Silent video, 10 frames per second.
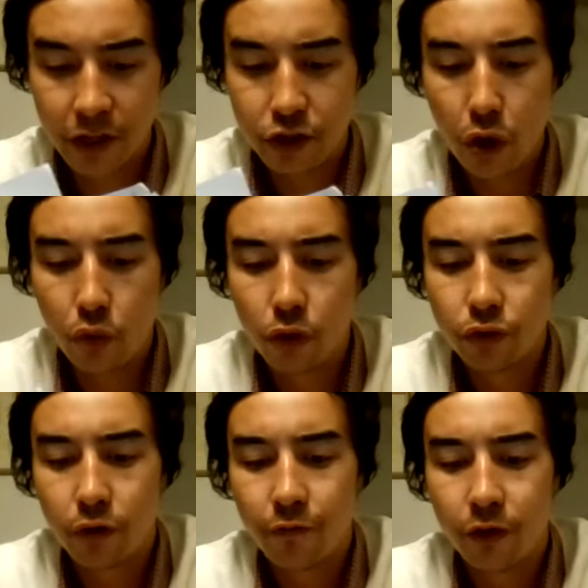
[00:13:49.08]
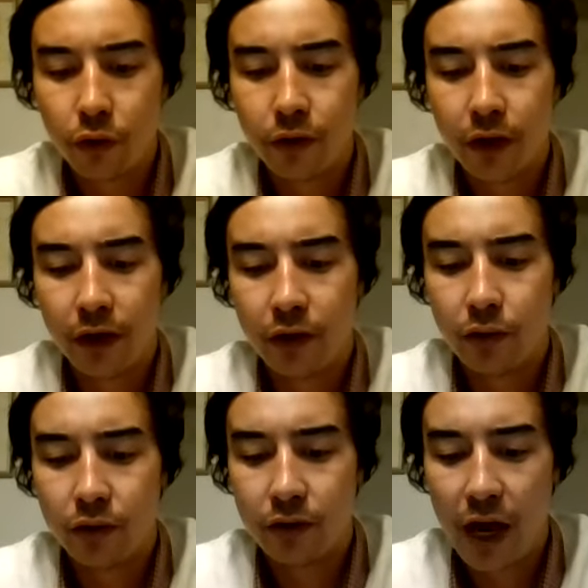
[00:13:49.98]
His note was revealed that
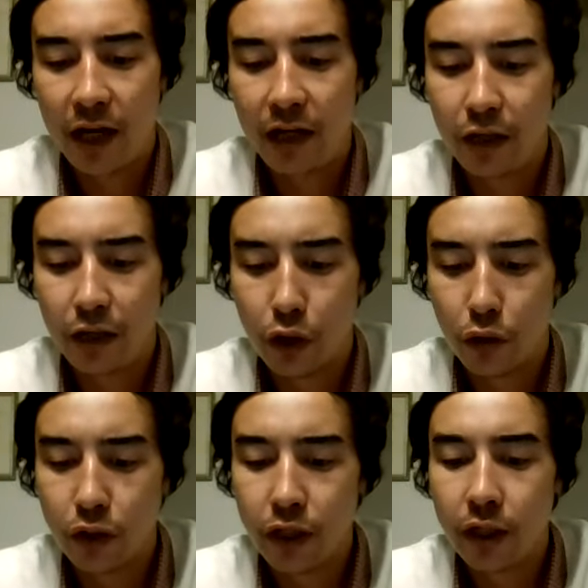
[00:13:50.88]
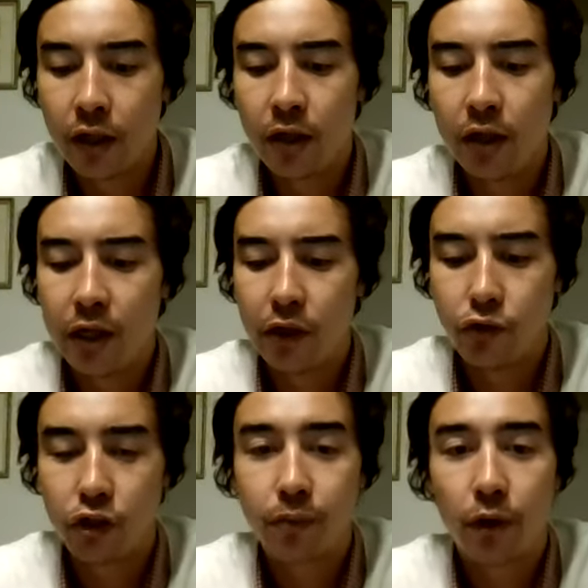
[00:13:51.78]
he was hated and lonely.
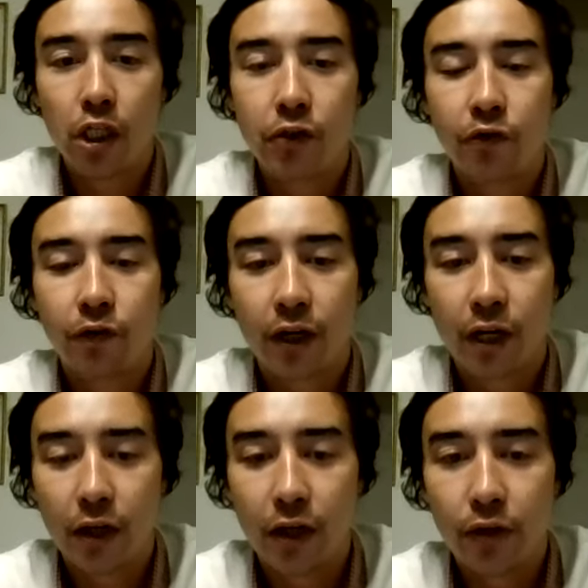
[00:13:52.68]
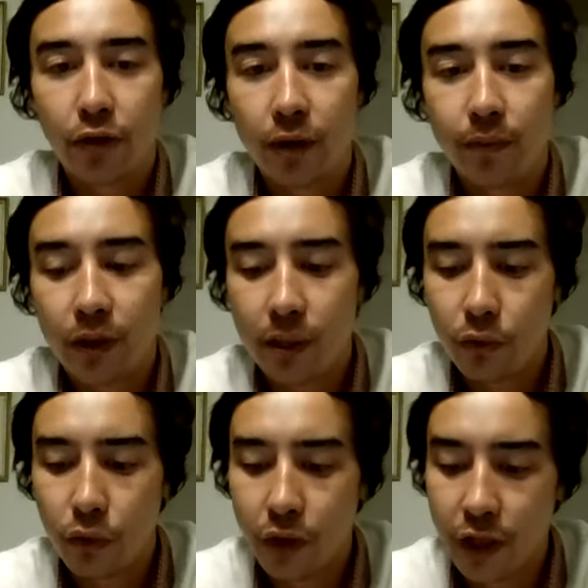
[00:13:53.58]
He's responsible for killing three
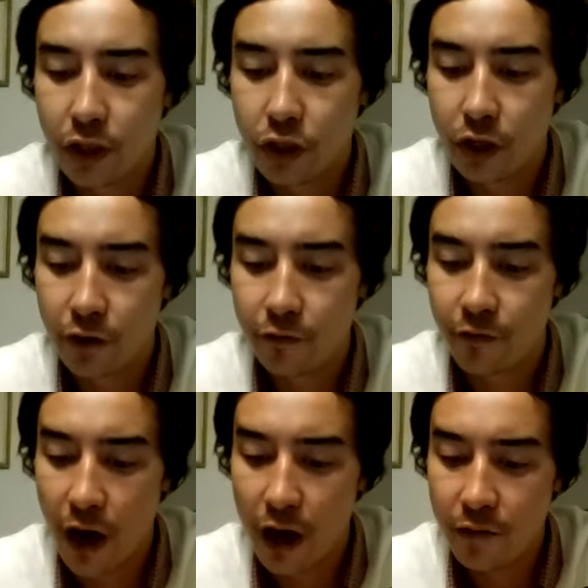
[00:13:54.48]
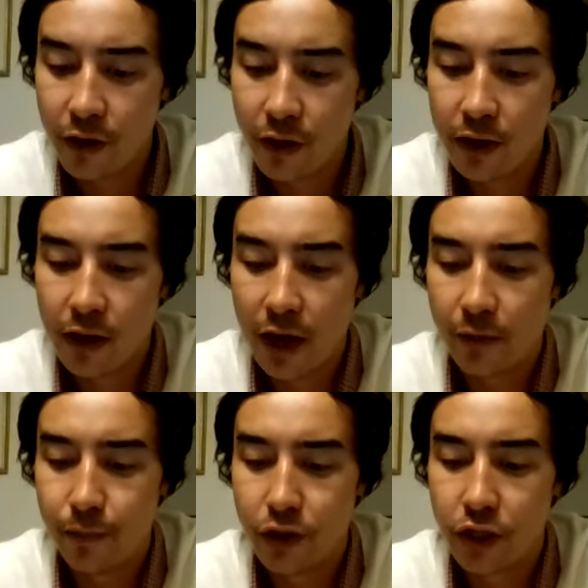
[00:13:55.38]
people and injuring five
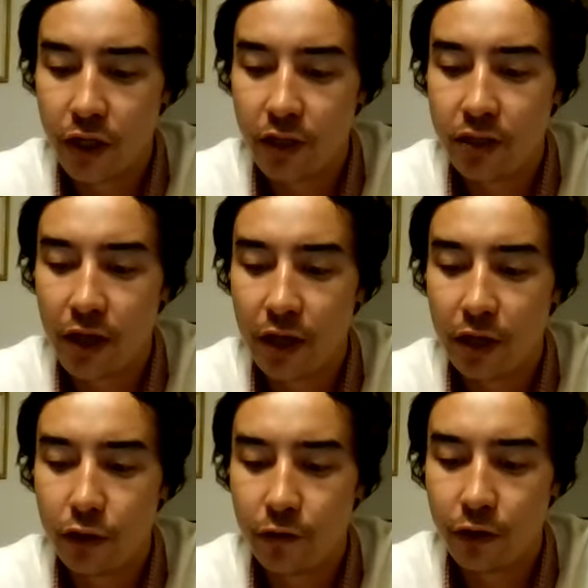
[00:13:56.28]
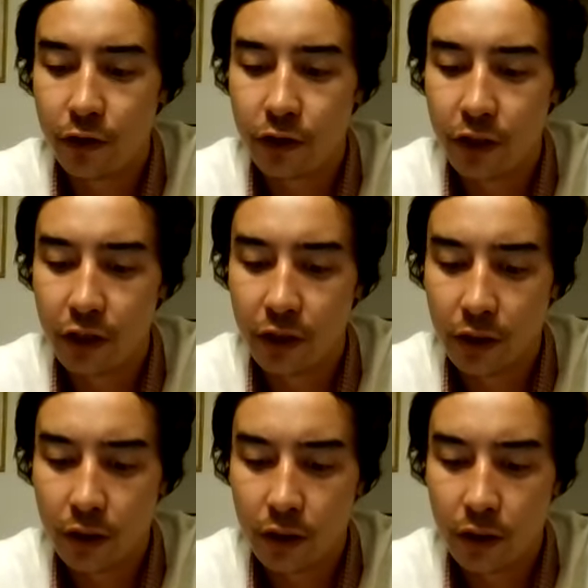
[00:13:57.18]
at a Michigan State
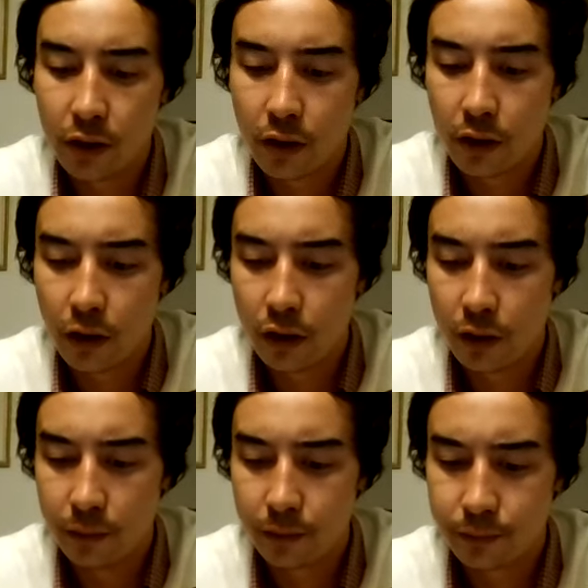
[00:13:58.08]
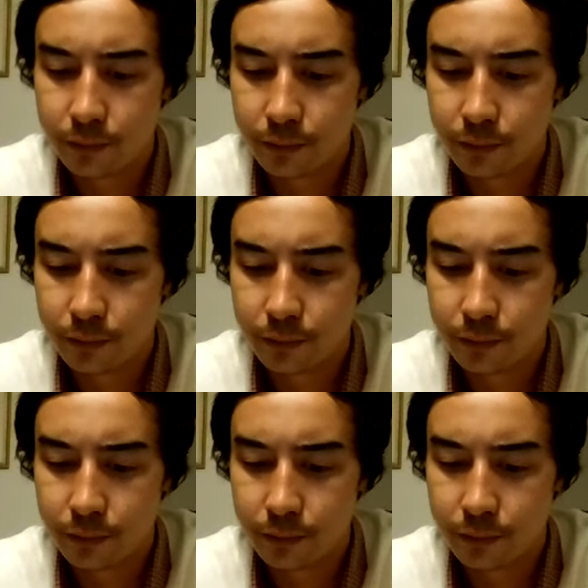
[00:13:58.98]
University uh,